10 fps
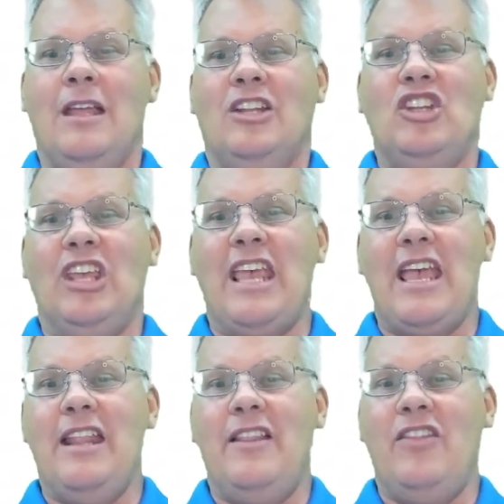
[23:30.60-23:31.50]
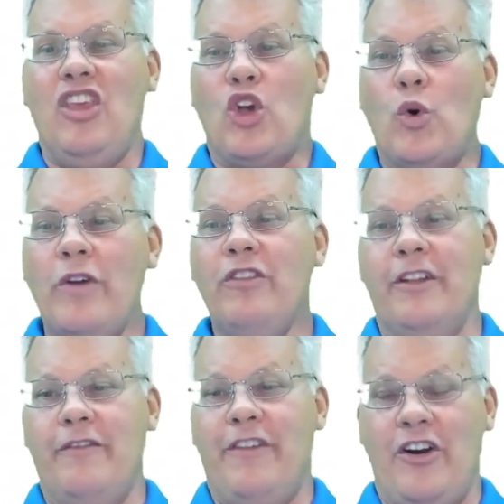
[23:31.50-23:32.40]
To get the
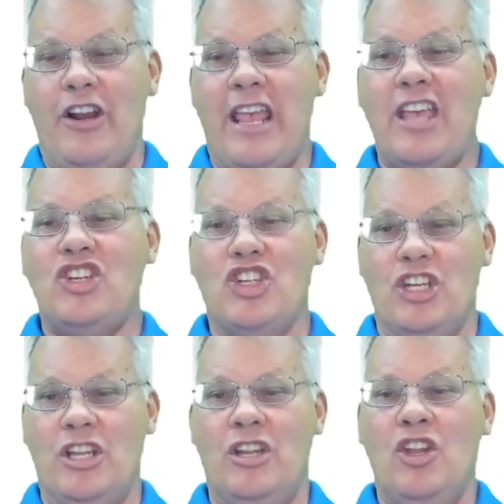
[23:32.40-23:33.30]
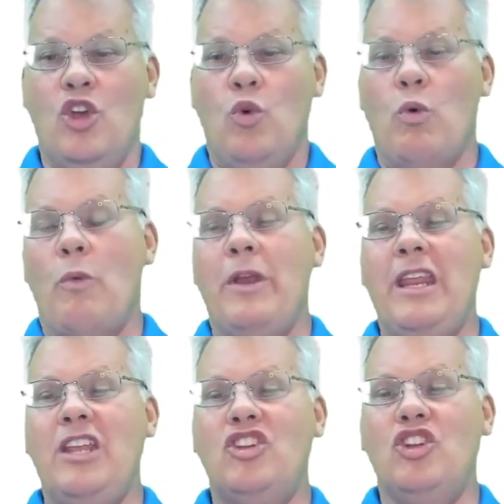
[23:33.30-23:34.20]
equivalent variation, what we
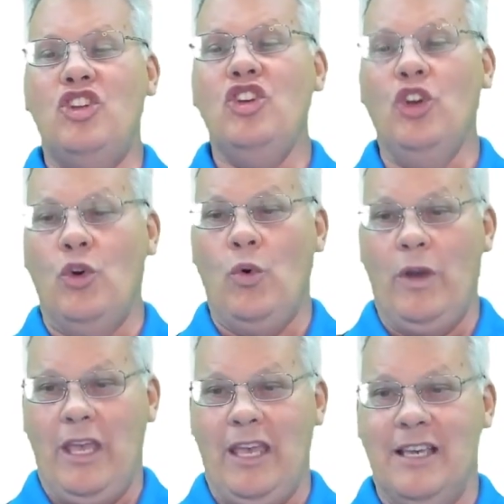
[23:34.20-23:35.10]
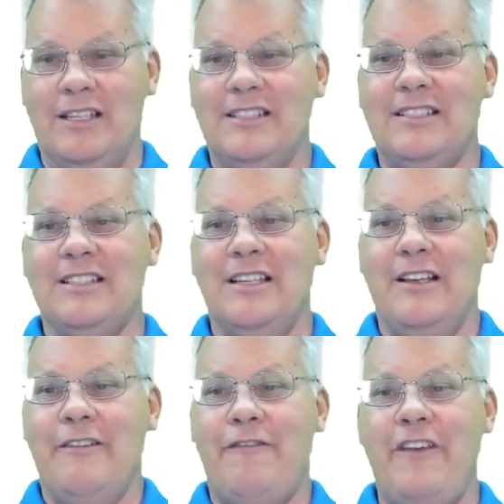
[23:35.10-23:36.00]
need to do is
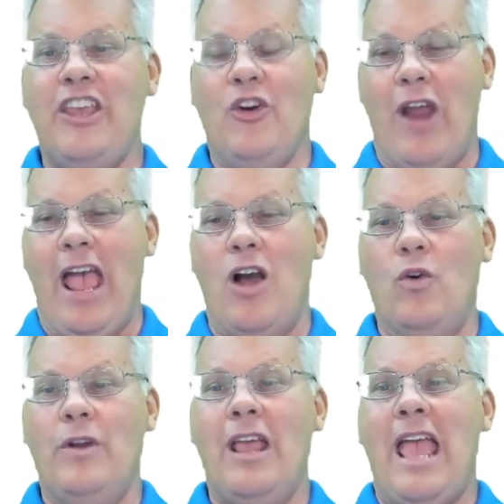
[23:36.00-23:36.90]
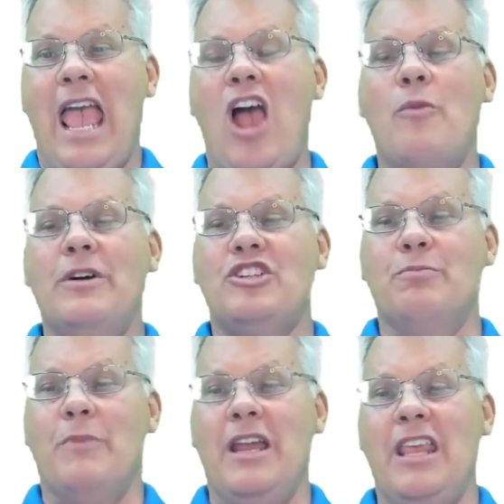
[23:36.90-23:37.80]
figure out how much
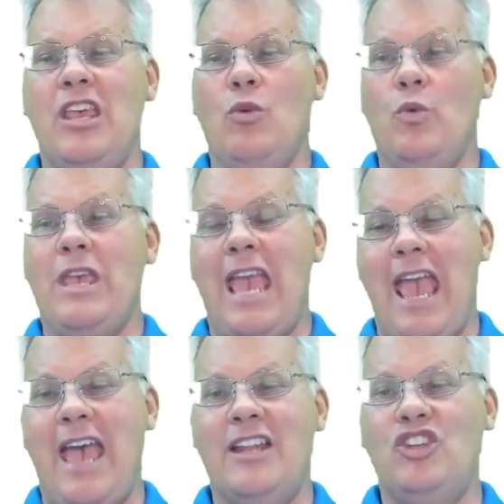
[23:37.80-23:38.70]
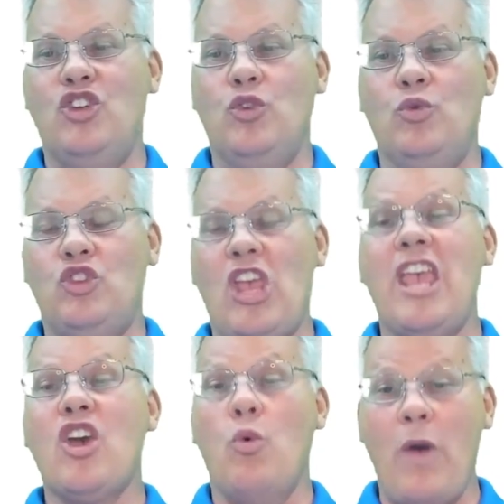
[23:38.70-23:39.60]
money we had to
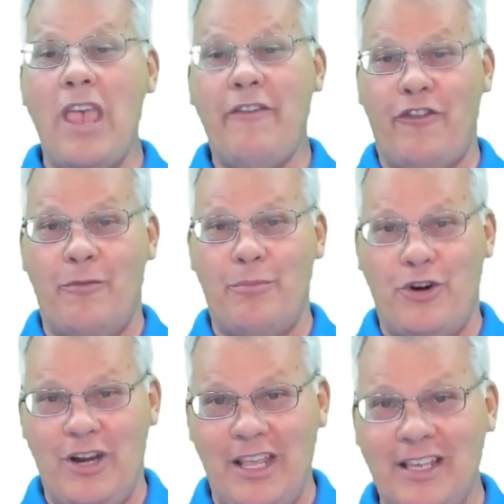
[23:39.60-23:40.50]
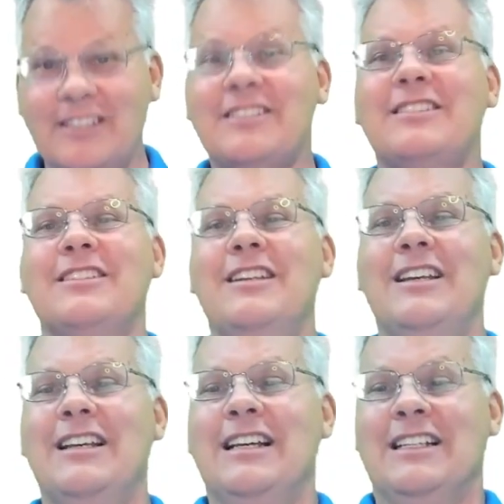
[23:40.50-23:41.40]
take away from Bernice
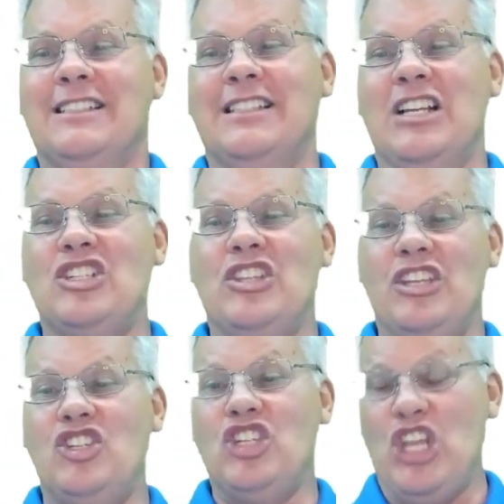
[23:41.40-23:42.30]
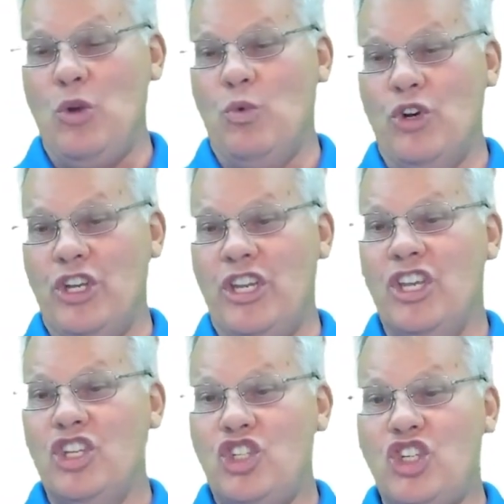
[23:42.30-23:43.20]
such that she would
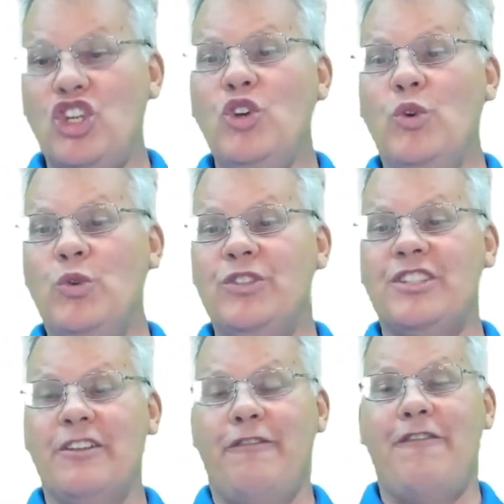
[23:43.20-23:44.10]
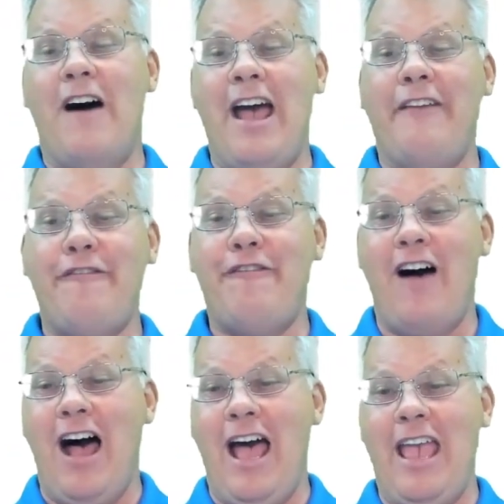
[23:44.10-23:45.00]
choose
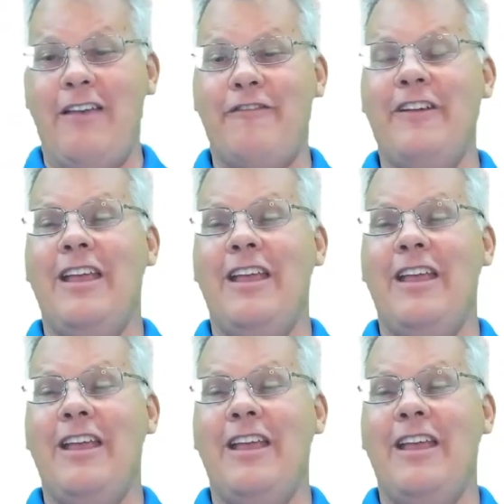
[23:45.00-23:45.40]
5.5